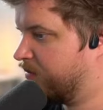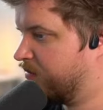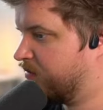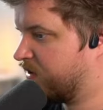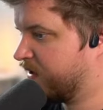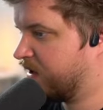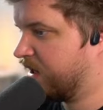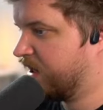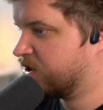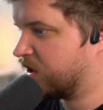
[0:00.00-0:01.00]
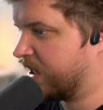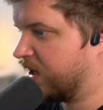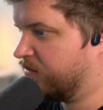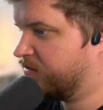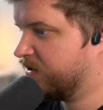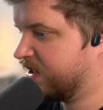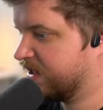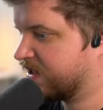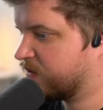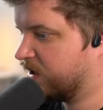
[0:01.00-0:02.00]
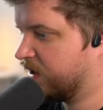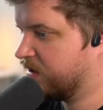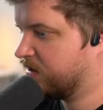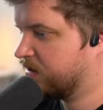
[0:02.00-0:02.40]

Probably gonna need your help with this one.